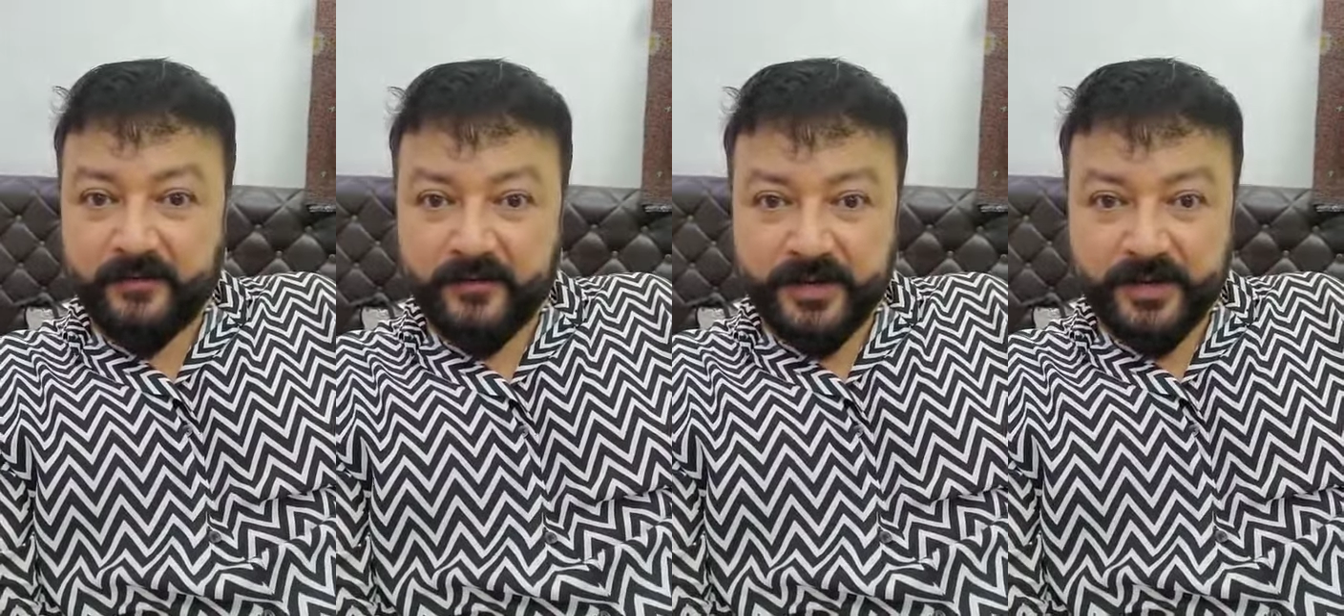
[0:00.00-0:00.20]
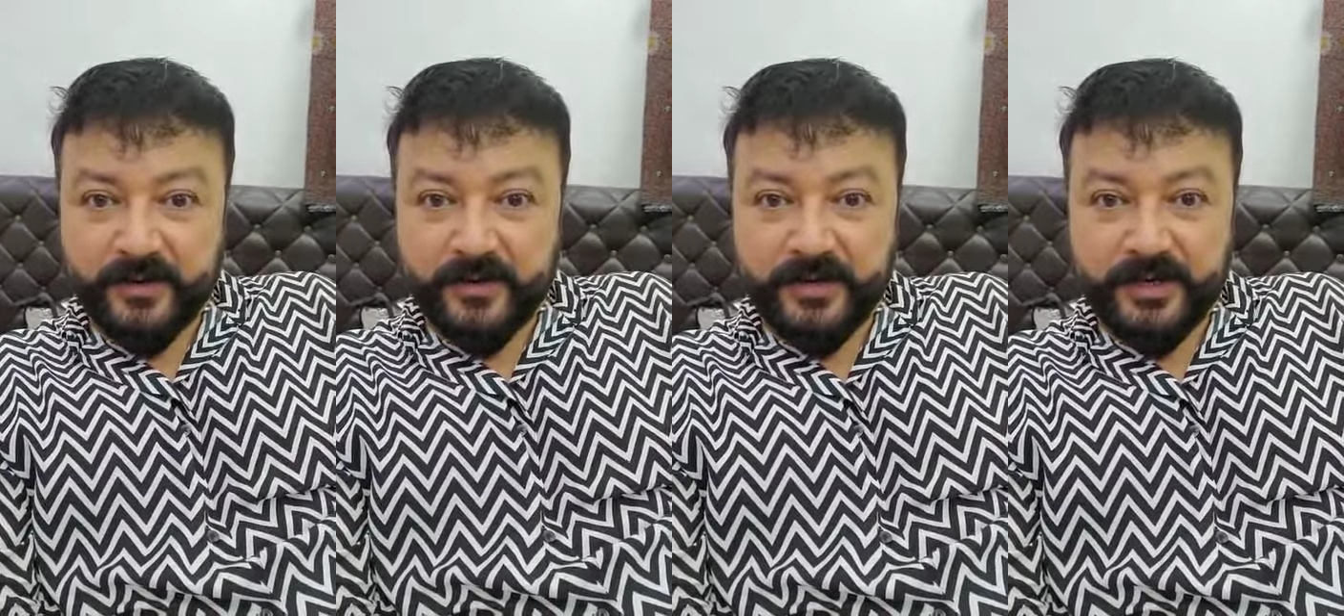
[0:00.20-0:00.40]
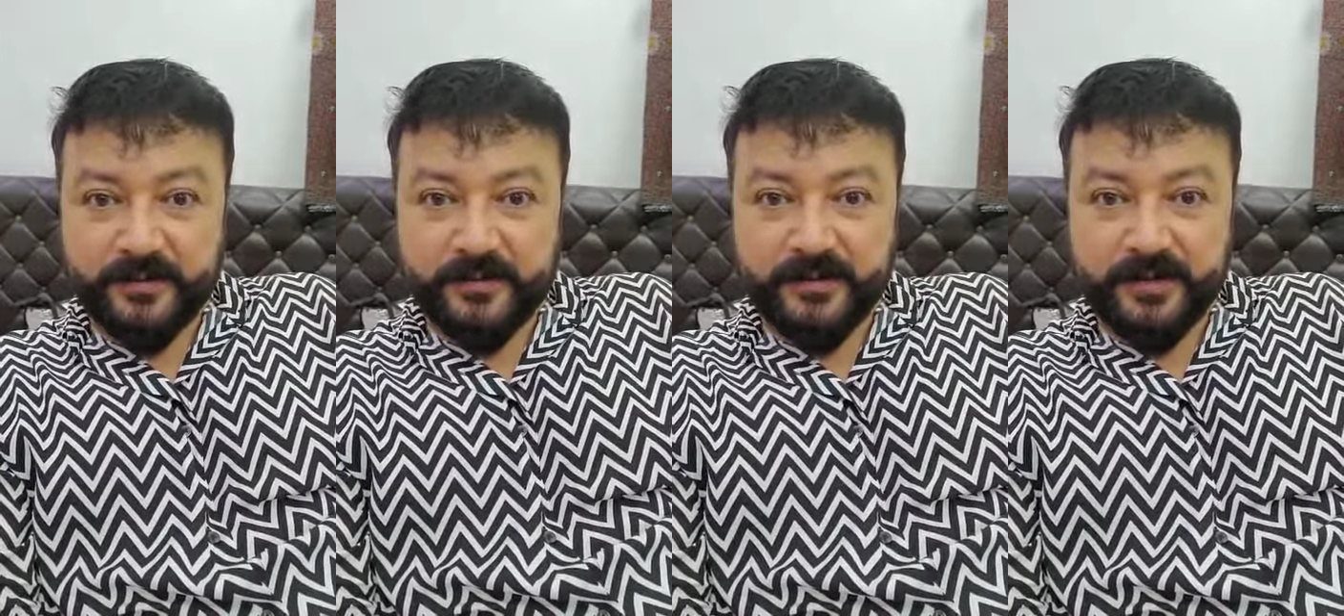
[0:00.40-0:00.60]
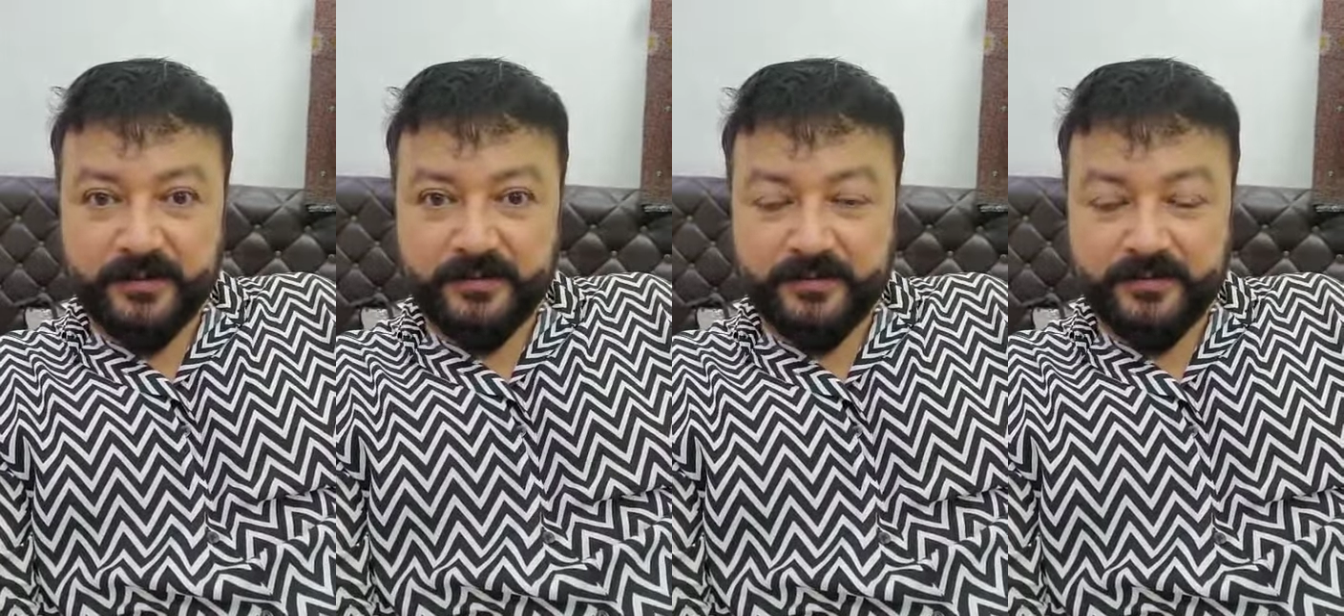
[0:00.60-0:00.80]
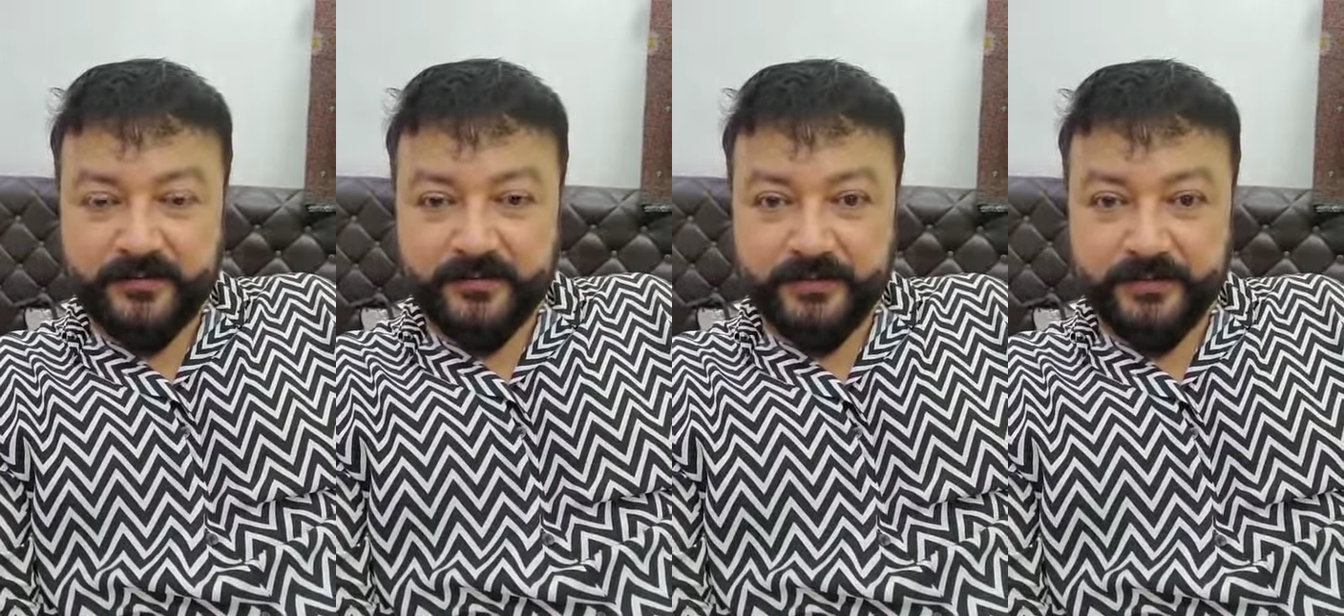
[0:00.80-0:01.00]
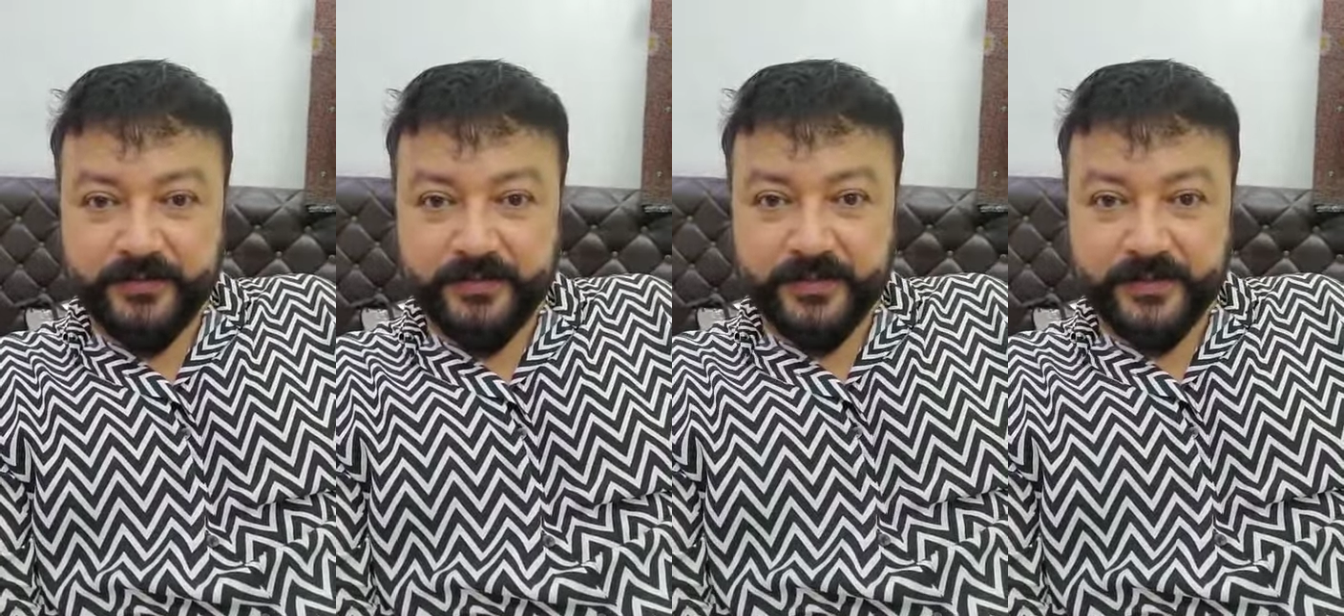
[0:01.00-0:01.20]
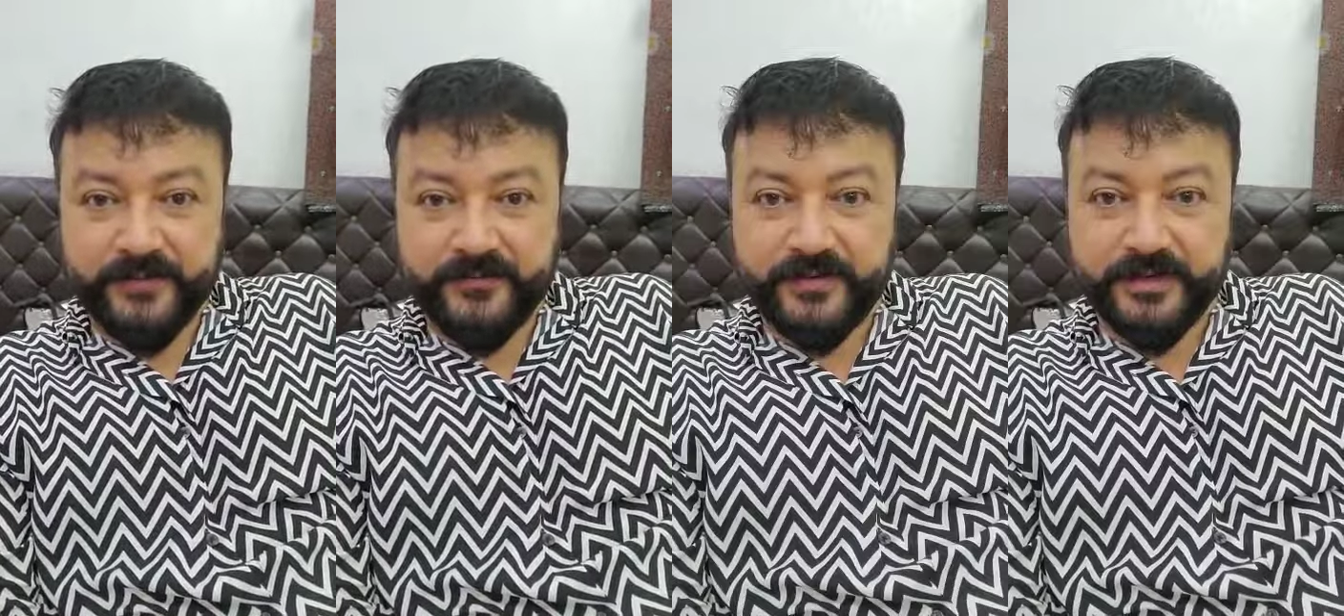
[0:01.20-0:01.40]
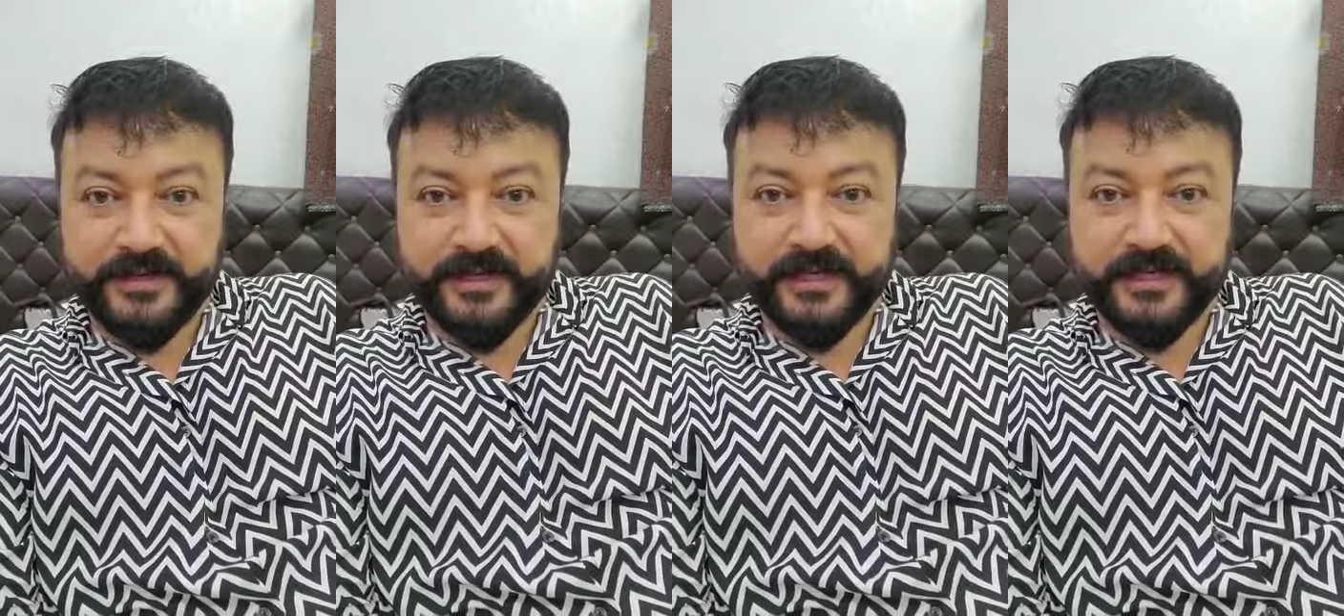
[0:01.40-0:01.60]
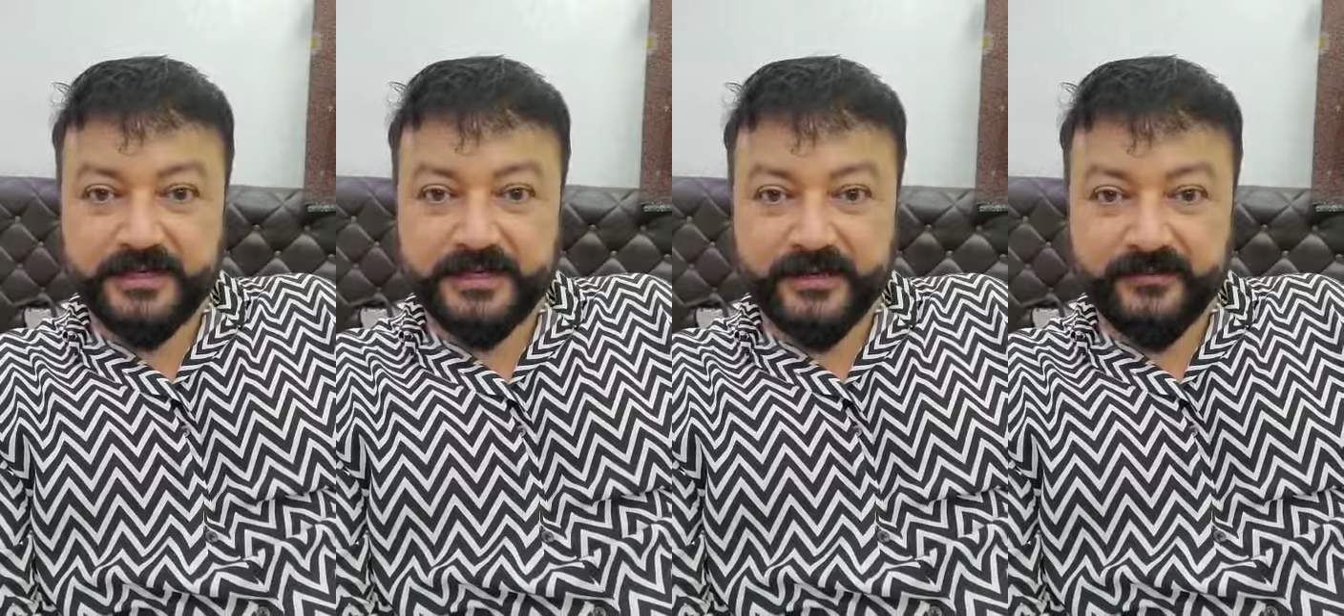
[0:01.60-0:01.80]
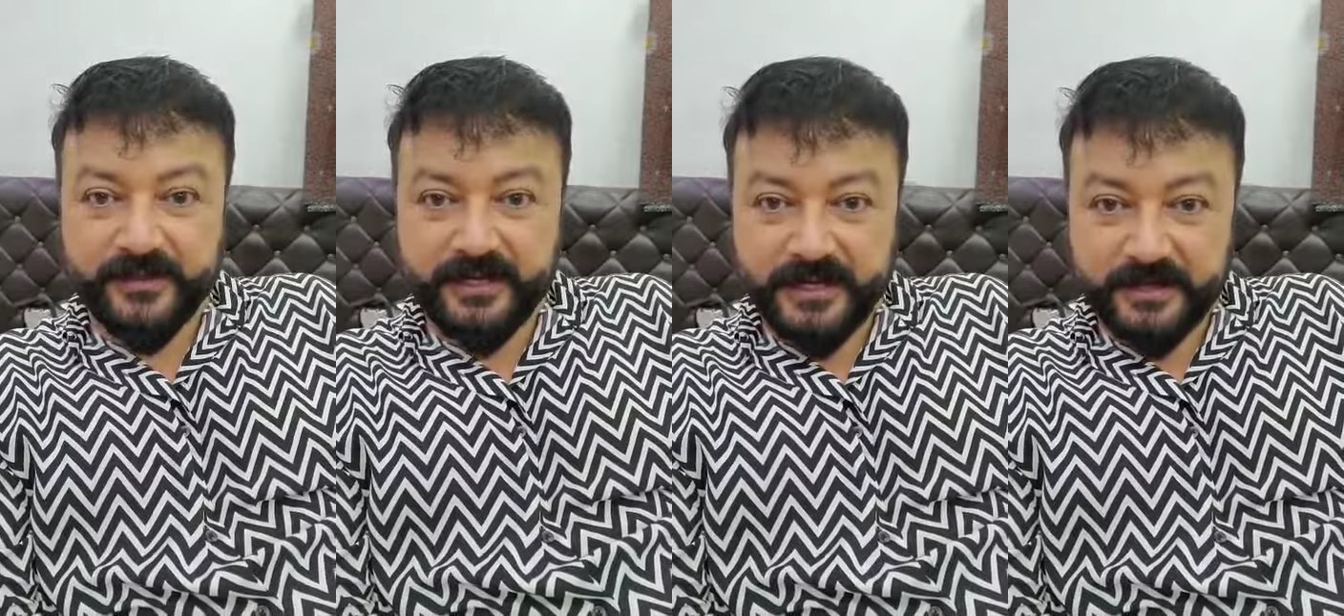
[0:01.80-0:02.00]
Vaikunthapuram with
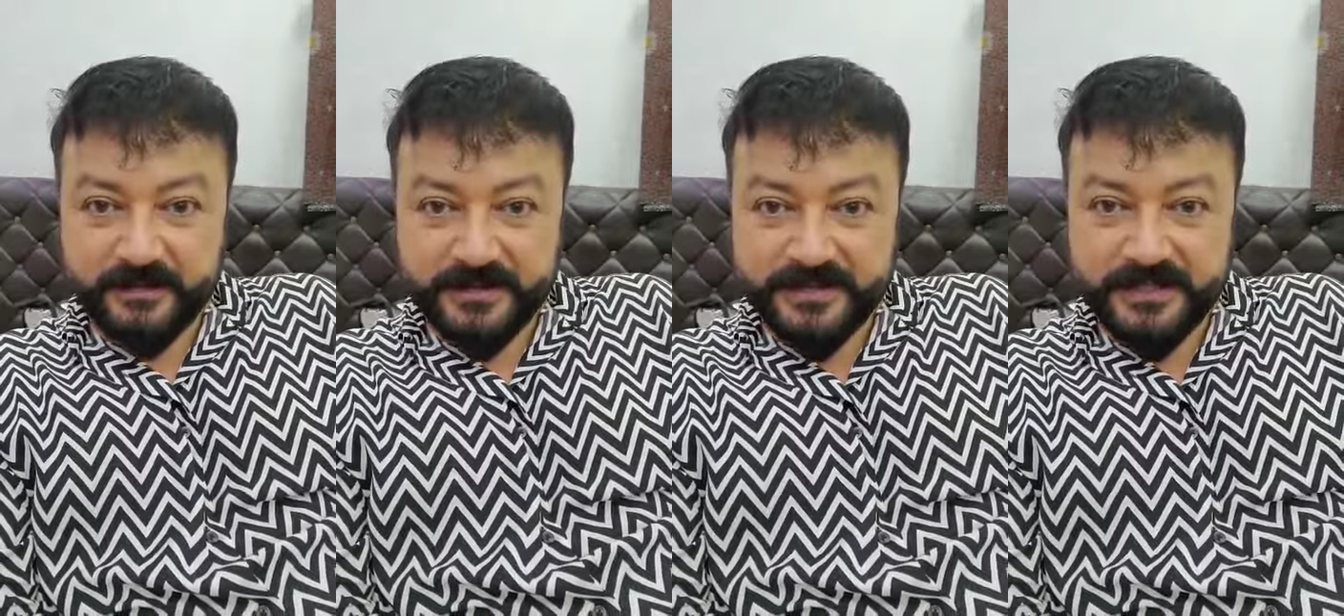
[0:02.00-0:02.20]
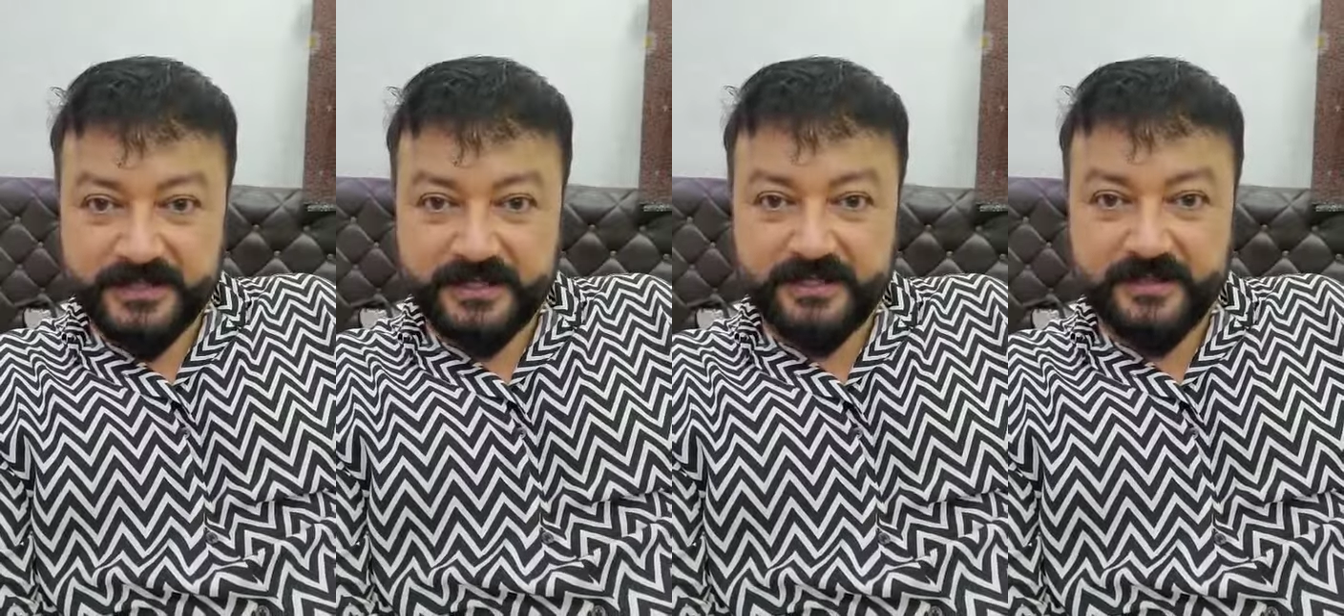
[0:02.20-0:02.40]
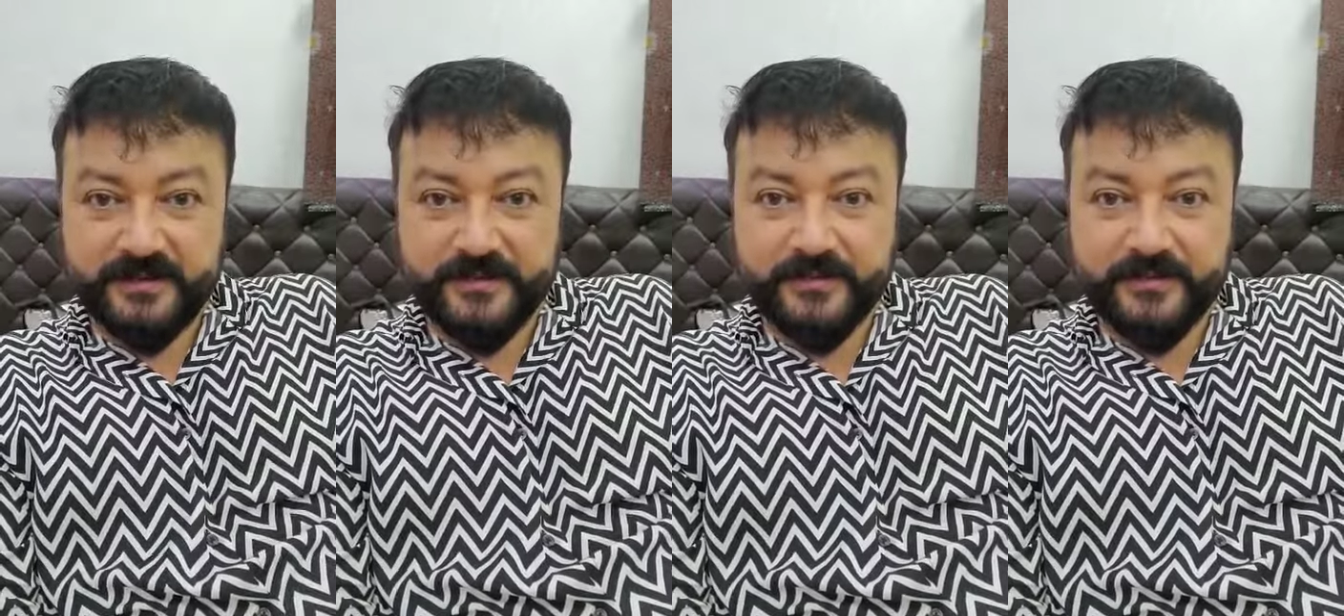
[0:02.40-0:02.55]
Trivikram sir,